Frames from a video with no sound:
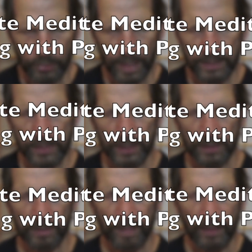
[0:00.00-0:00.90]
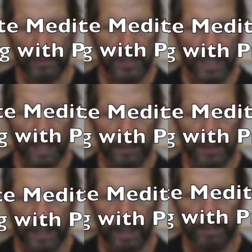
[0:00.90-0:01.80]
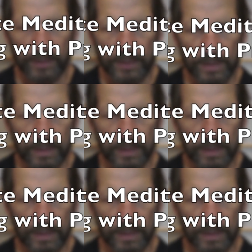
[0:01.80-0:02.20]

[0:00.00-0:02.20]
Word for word: US here, Mountain Standard Time, it's,